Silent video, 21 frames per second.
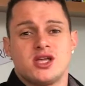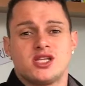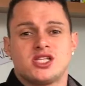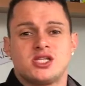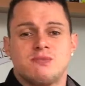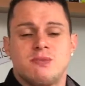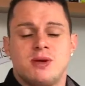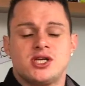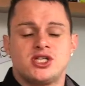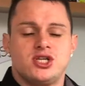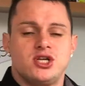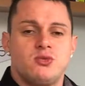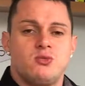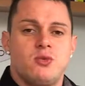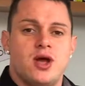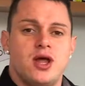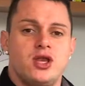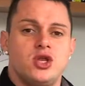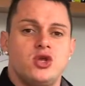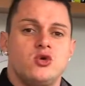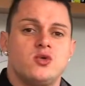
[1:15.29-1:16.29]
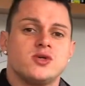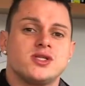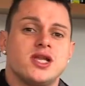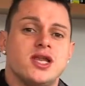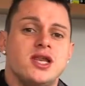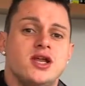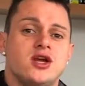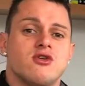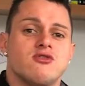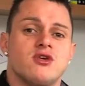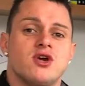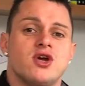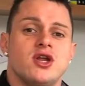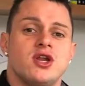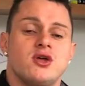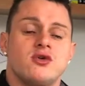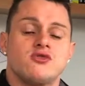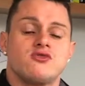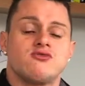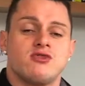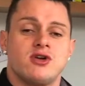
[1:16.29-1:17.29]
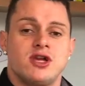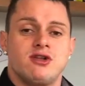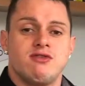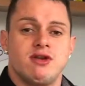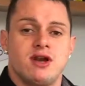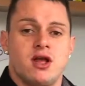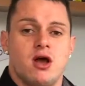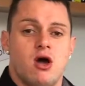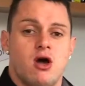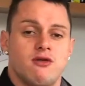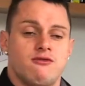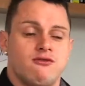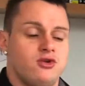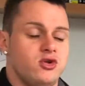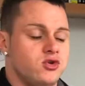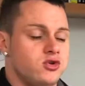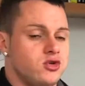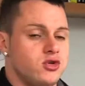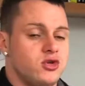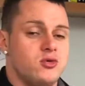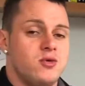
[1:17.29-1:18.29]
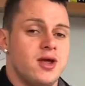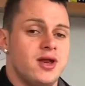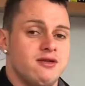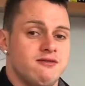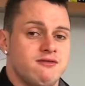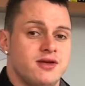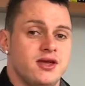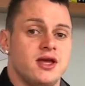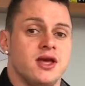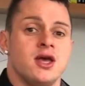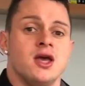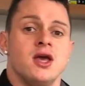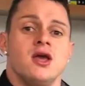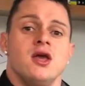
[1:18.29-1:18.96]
especially when you was illiterate and it was really hard for you to do anything